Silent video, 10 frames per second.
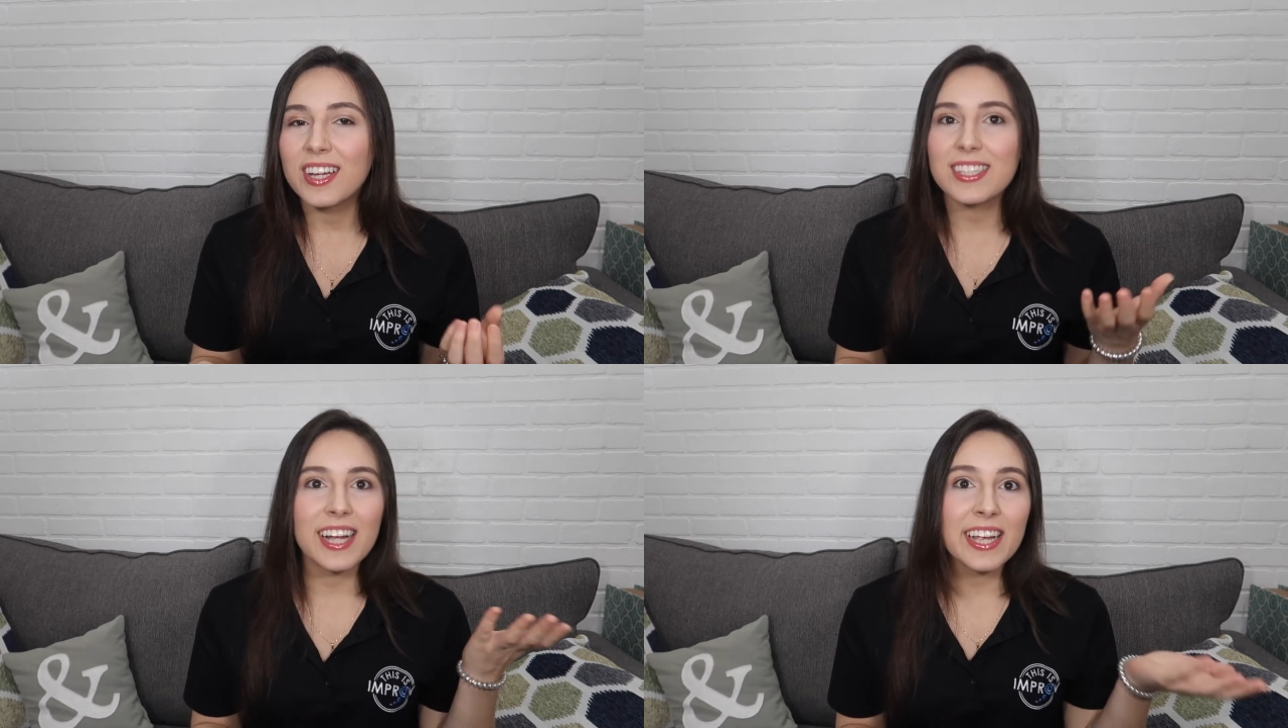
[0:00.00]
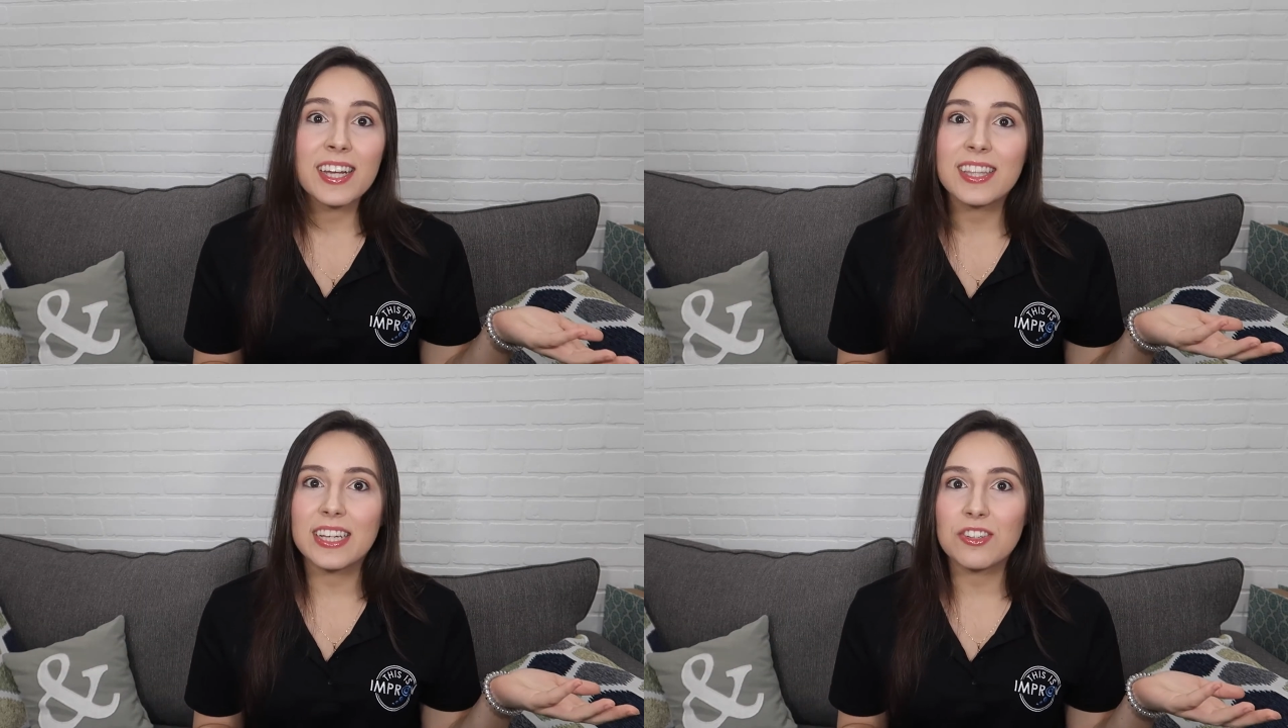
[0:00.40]

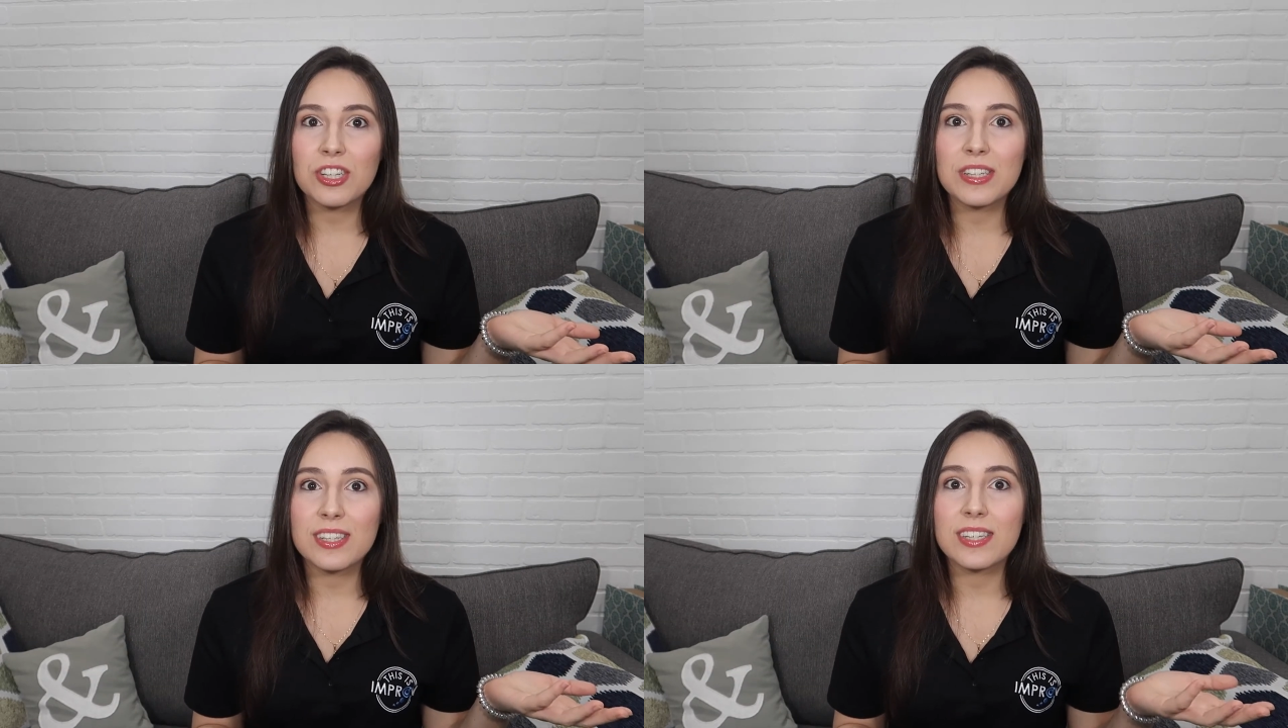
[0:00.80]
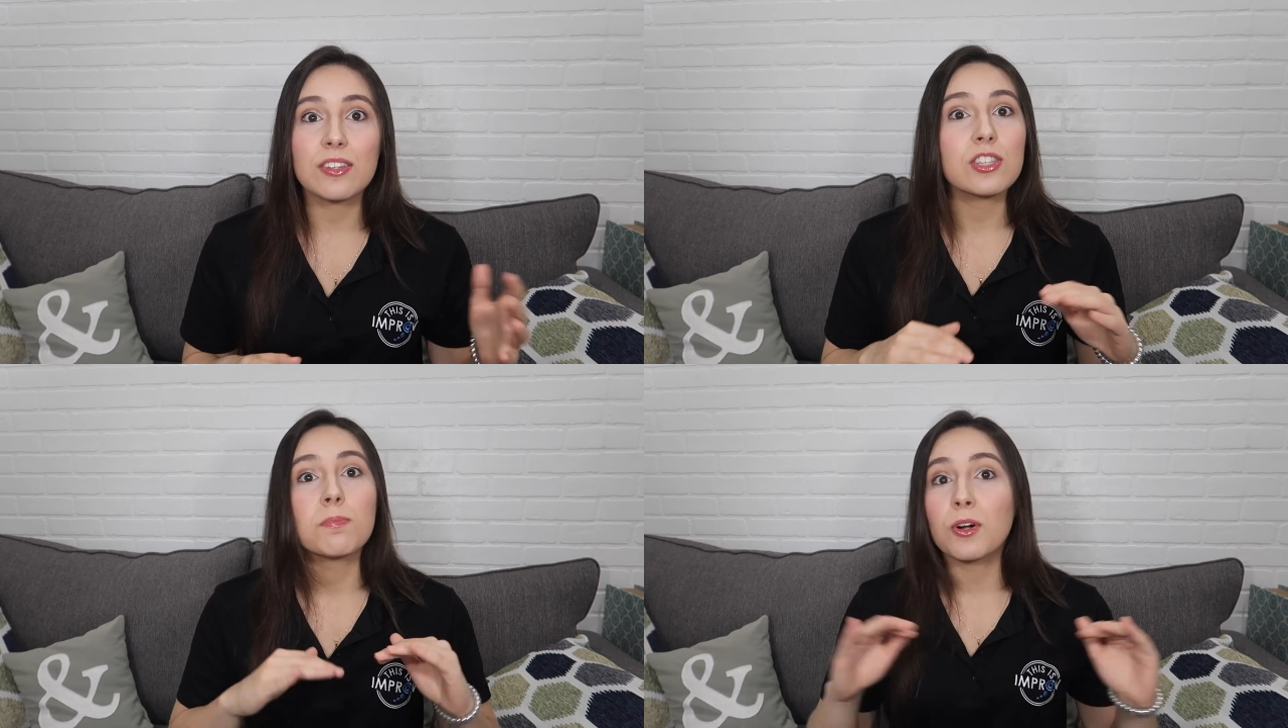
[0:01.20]
Diane thinks she's
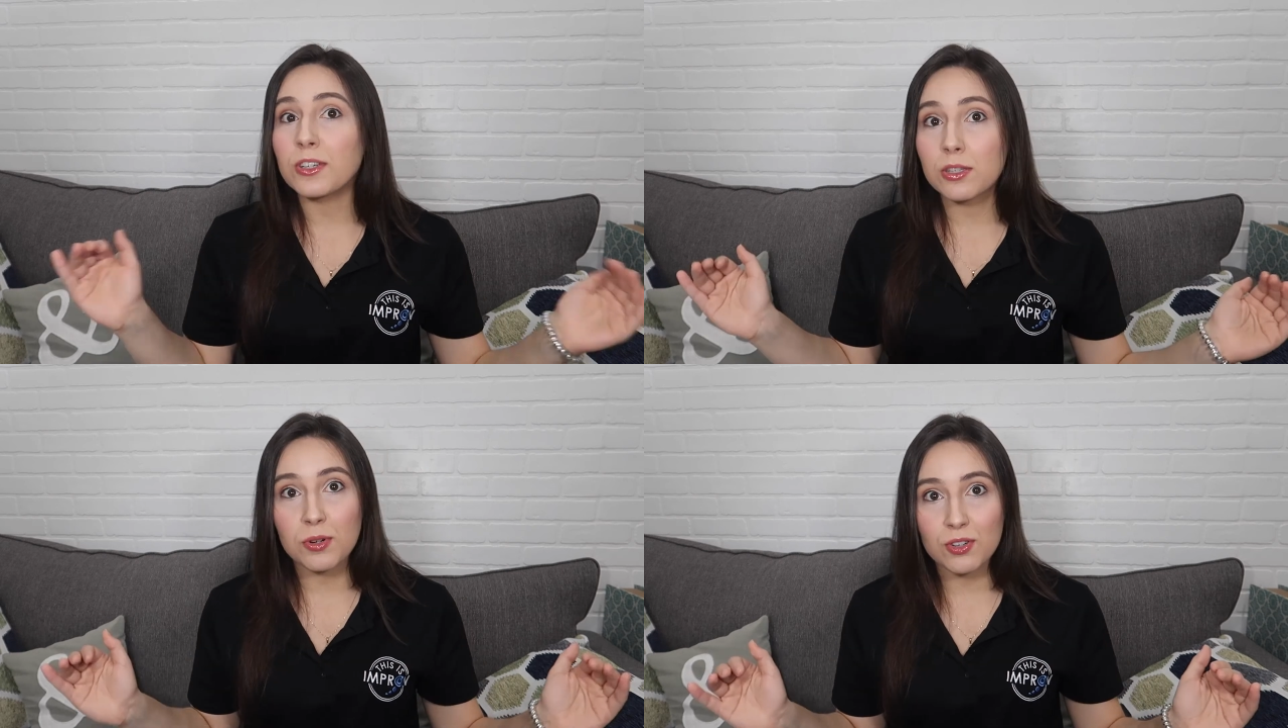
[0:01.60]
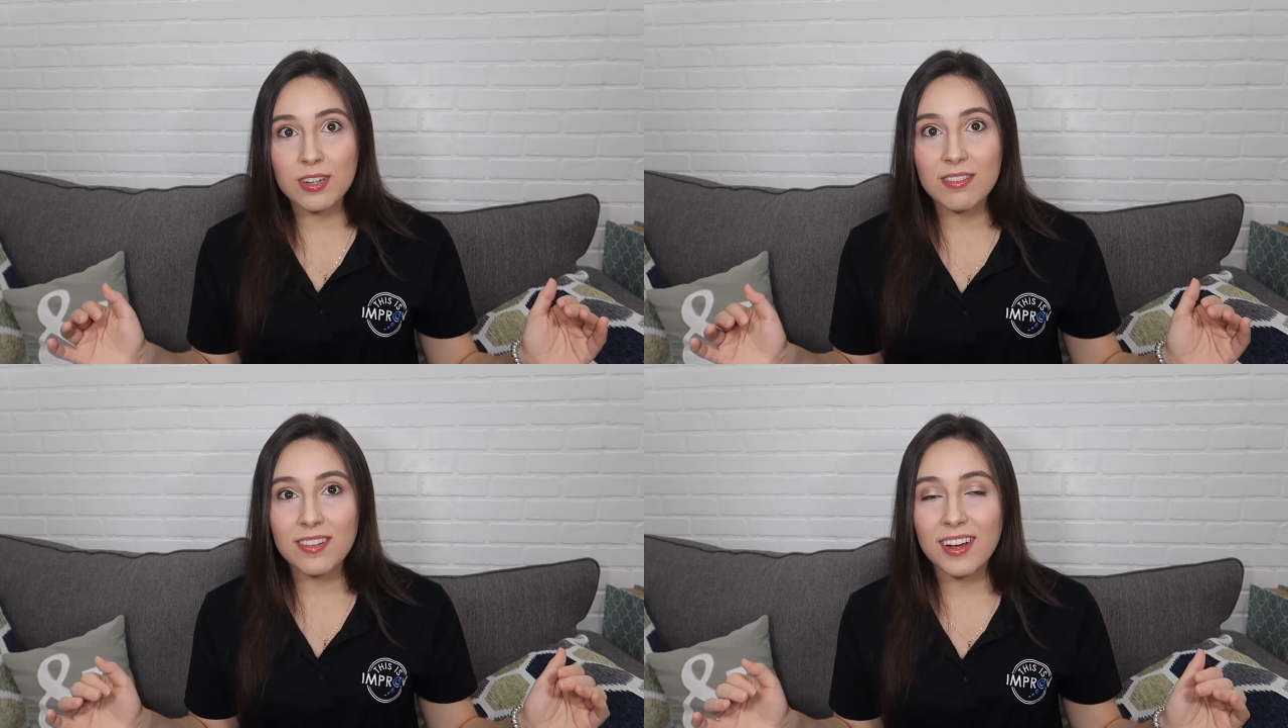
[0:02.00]
the smartest
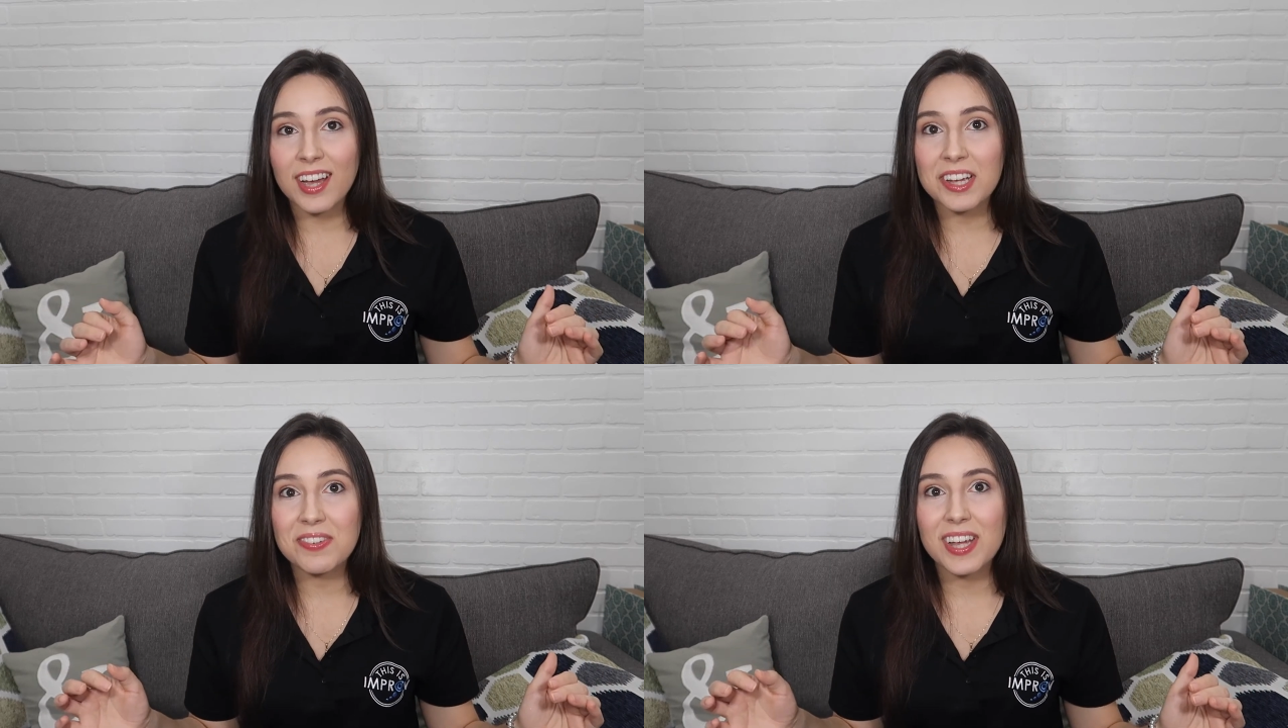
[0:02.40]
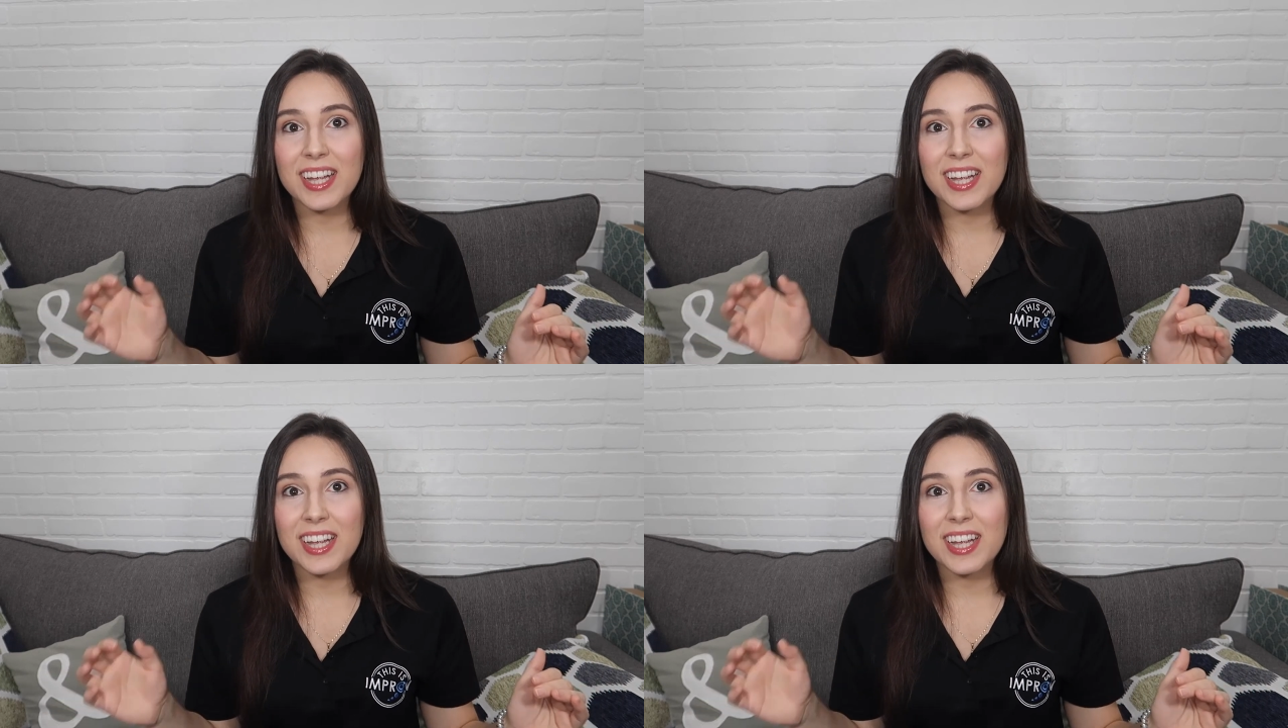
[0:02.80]
person alive